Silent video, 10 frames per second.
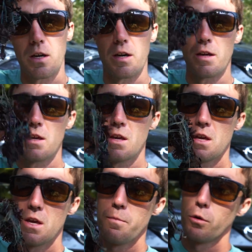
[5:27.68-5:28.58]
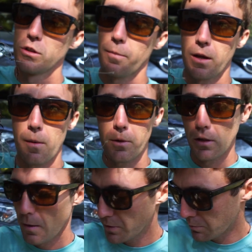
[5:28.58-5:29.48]
uh, pulled up a couple
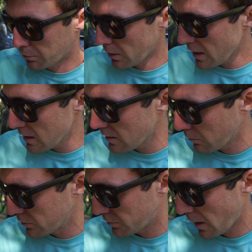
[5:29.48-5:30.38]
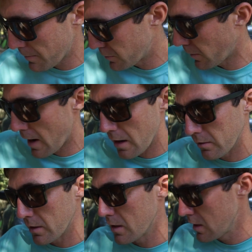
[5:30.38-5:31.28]
clumps of braid that was wrapped
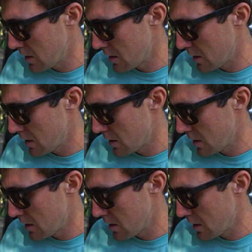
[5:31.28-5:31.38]
around